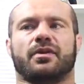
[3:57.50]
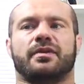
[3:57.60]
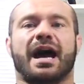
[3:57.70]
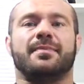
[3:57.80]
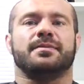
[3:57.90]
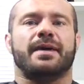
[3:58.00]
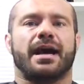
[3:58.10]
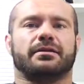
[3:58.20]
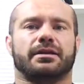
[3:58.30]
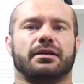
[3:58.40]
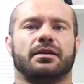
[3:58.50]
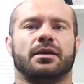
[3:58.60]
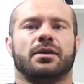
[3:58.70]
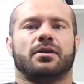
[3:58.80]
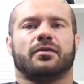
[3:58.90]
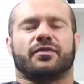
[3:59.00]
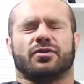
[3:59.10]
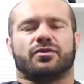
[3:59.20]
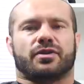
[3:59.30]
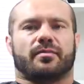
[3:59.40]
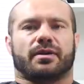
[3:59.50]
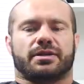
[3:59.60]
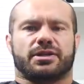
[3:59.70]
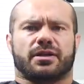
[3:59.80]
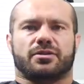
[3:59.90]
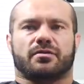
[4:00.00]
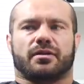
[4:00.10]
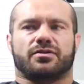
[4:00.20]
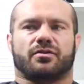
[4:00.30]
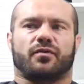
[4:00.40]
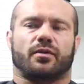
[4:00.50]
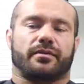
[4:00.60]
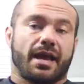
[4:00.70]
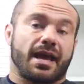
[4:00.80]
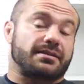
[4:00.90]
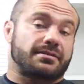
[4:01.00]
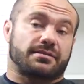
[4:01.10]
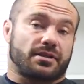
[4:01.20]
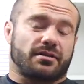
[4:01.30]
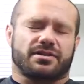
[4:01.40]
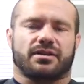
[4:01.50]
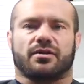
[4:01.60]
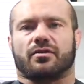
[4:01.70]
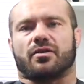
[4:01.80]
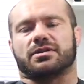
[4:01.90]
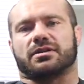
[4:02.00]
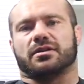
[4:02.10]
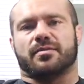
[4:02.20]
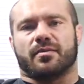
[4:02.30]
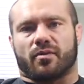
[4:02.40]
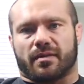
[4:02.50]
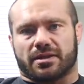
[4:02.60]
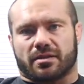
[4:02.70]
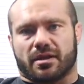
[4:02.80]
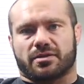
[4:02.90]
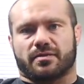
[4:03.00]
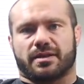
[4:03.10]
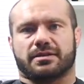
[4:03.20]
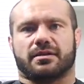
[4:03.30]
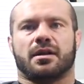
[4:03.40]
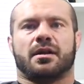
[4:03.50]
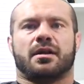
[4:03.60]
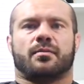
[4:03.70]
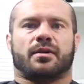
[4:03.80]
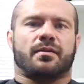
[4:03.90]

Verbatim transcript: the optimality of your nutrient partitioning, so on and so forth? Yes, sure, it's going to cause a little bit more muscle loss risk, but